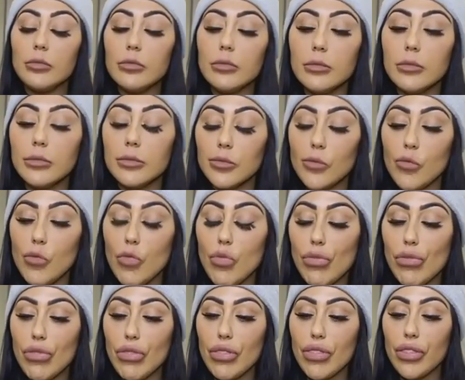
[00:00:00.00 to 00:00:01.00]
You never
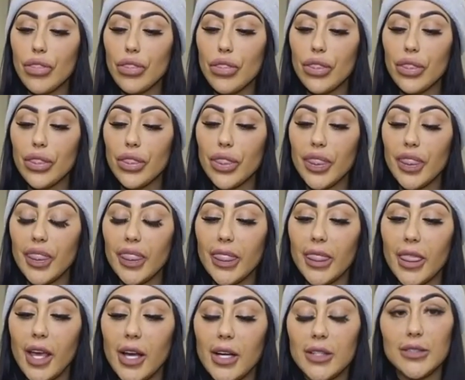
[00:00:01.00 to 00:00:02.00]
know. You've been really
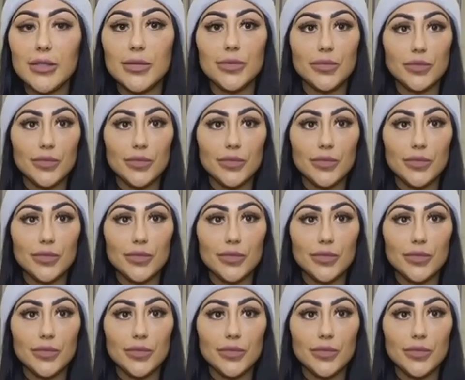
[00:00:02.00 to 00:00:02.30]
good.